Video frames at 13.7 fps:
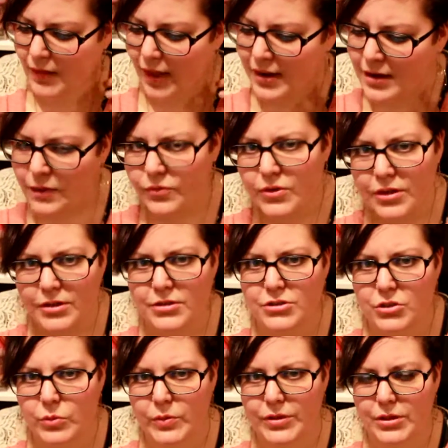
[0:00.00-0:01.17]
and everything to
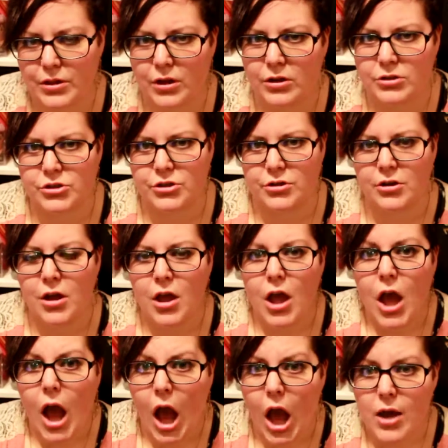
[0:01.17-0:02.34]
do with the culture
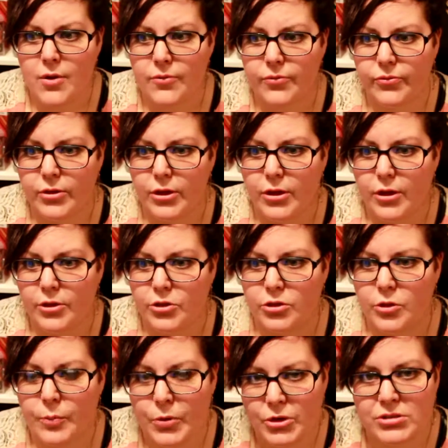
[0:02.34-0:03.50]
of
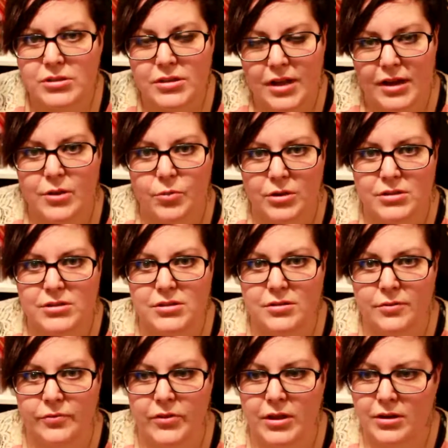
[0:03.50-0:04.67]
the person that he wants to
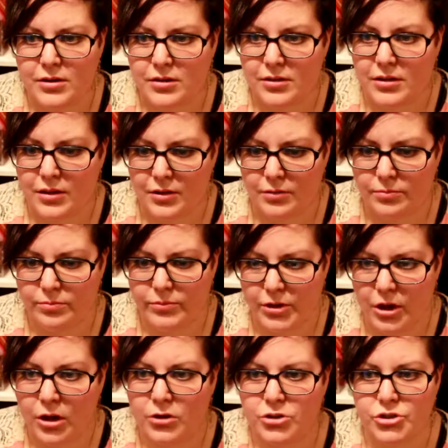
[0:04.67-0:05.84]
defeat, the the
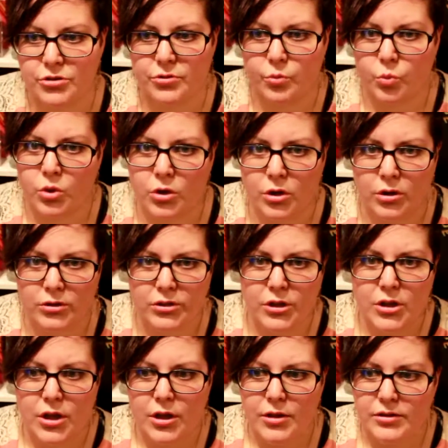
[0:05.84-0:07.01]
culture, the world,
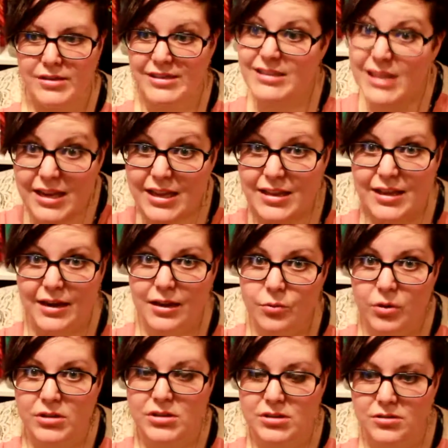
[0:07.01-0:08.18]
the city that he
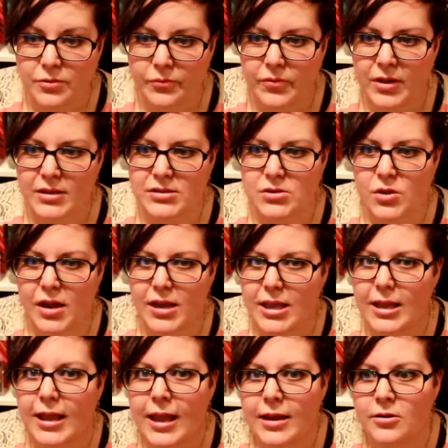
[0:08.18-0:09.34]
wants to defeat so that he
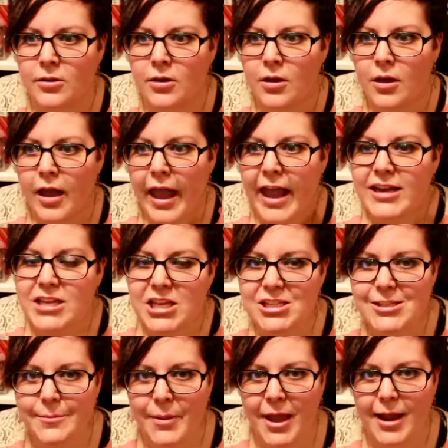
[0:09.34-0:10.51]
can
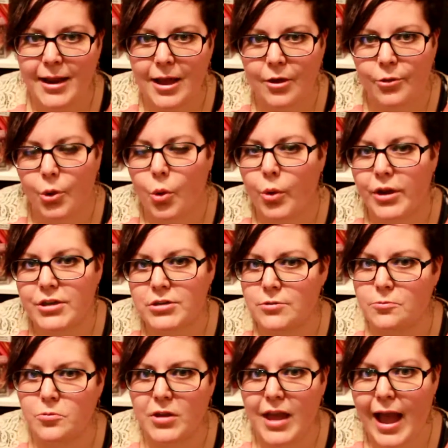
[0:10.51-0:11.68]
anticipate how they're going to
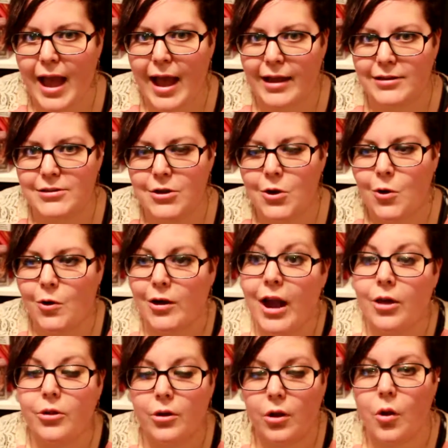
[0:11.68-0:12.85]
react or
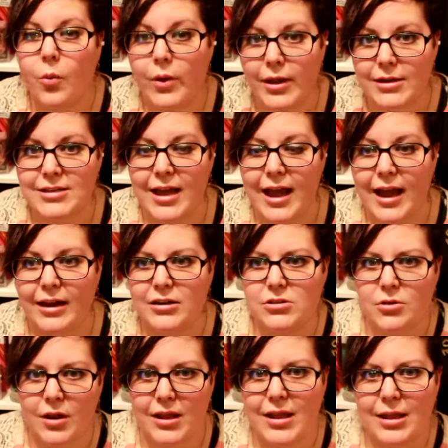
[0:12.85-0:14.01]
how they're going to act
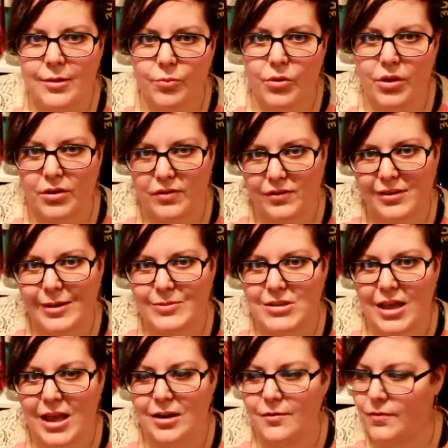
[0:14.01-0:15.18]
so that he can be steps
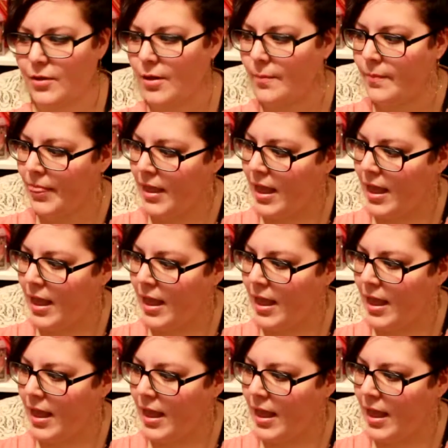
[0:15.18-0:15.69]
ahead of them.